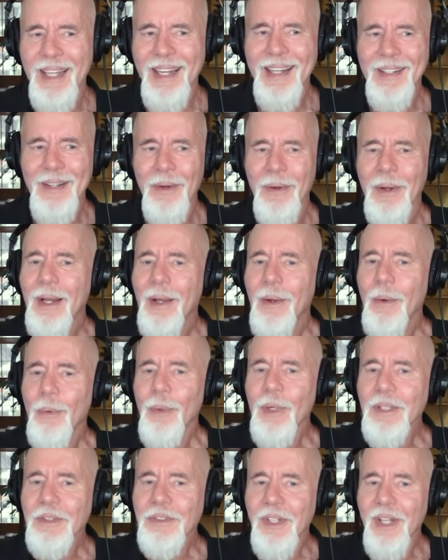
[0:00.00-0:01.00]
And I go,
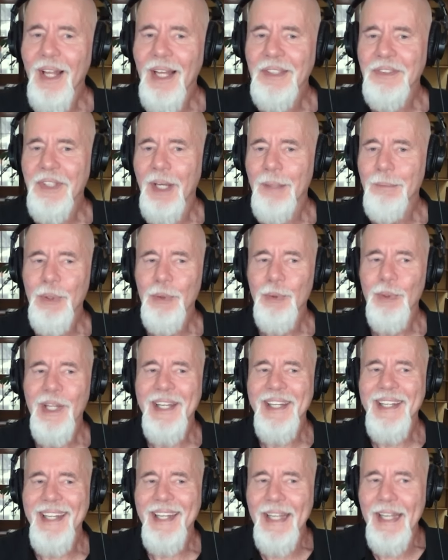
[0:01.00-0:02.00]
when is the last time you
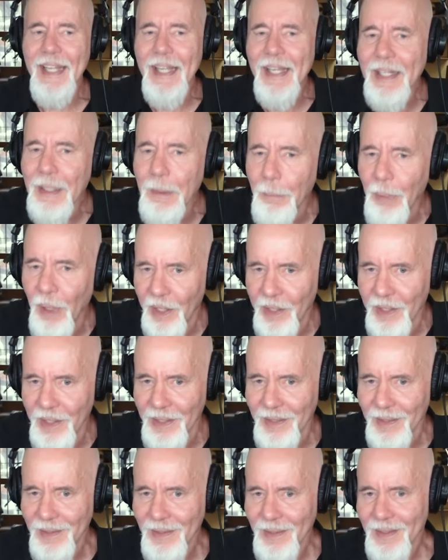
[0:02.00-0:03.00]
let
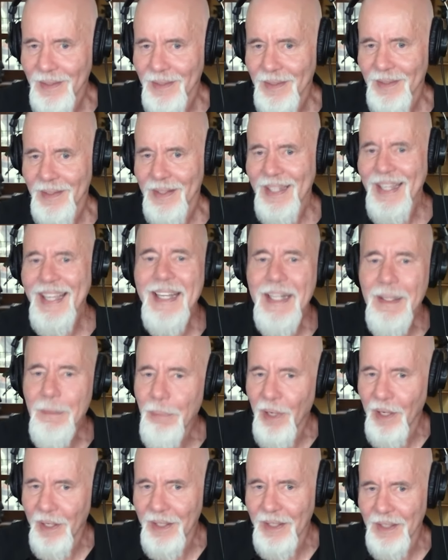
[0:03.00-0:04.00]
anybody,
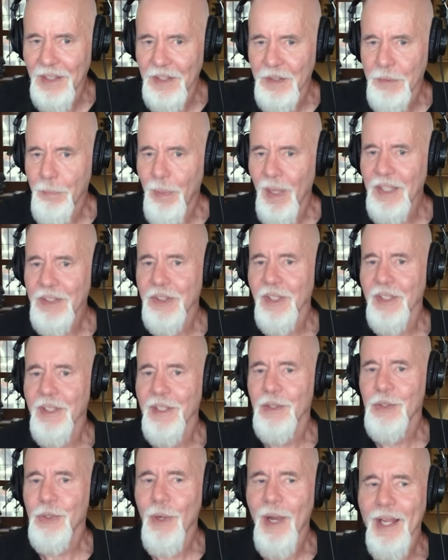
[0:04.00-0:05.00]
especially an
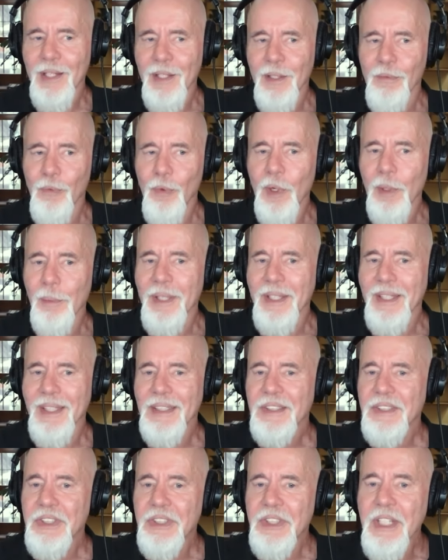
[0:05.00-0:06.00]
attractive woman,
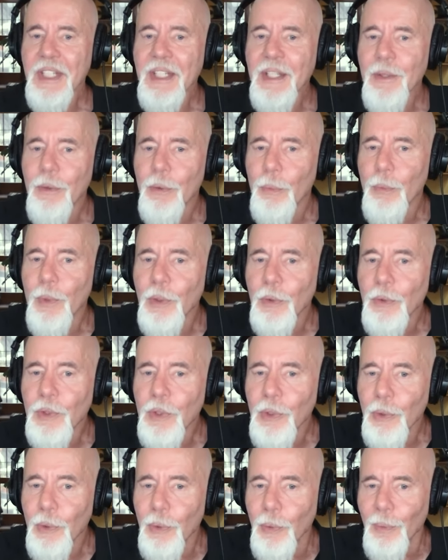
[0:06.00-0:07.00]
see the real
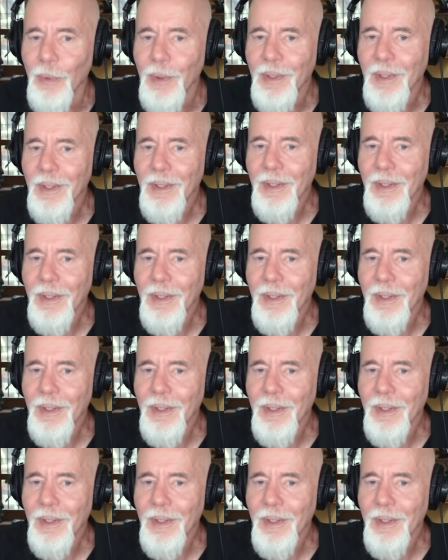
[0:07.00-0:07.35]
you?